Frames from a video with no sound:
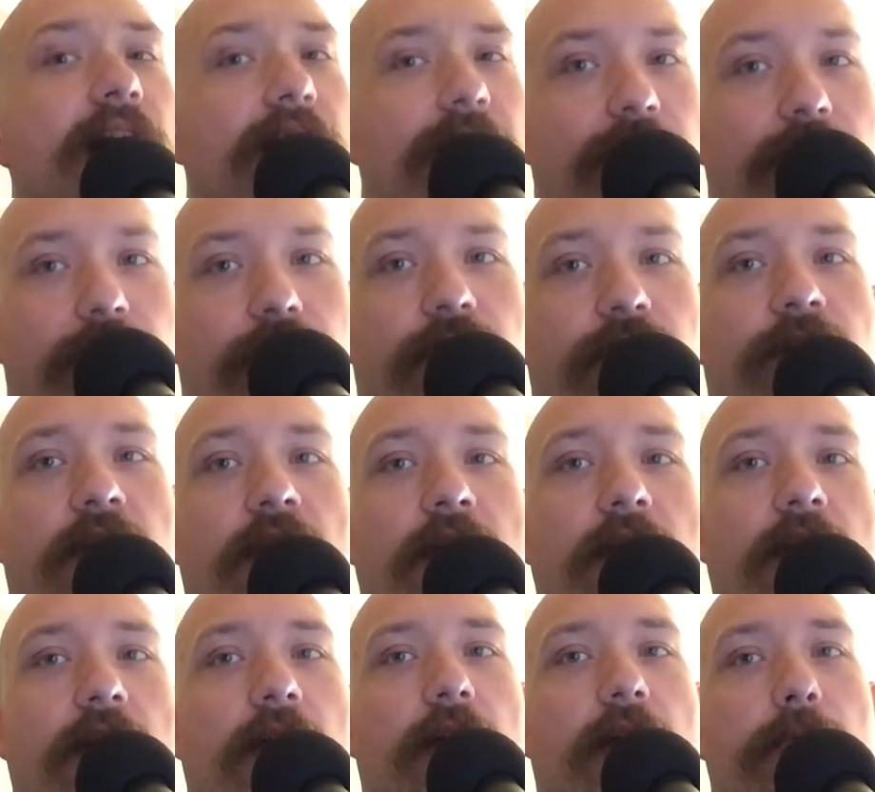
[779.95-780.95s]
of
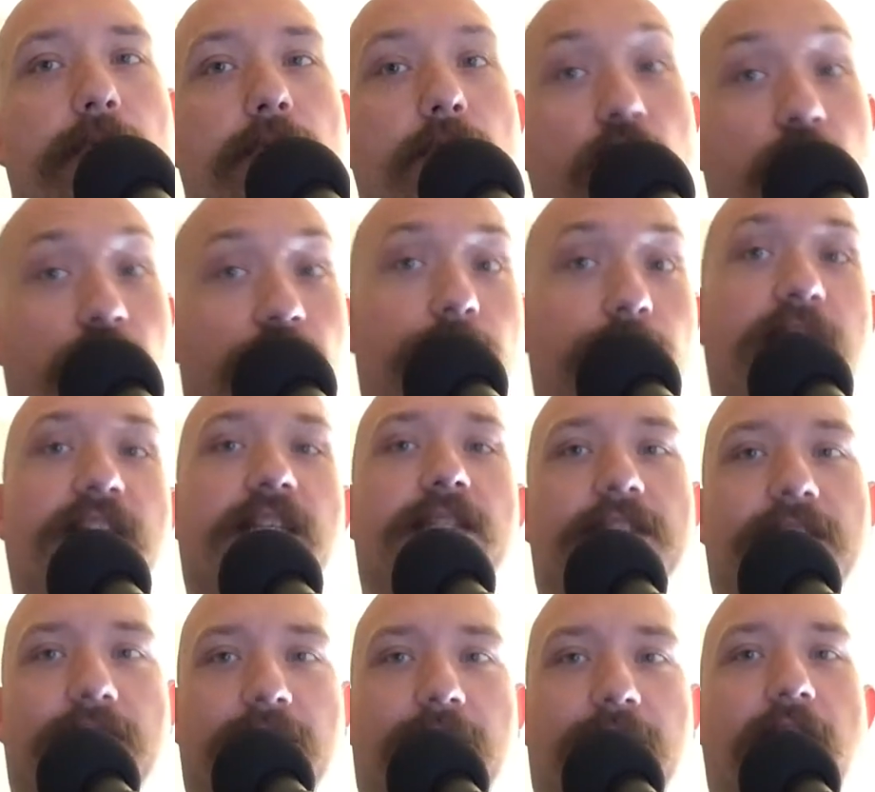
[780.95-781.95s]

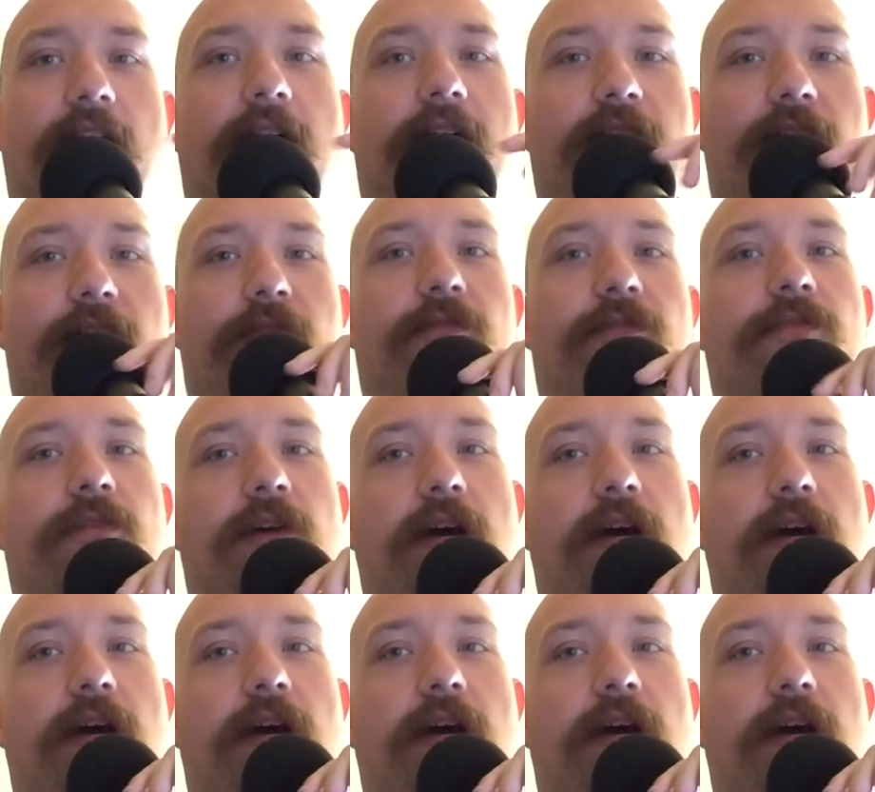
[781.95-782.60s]
movements, a lot of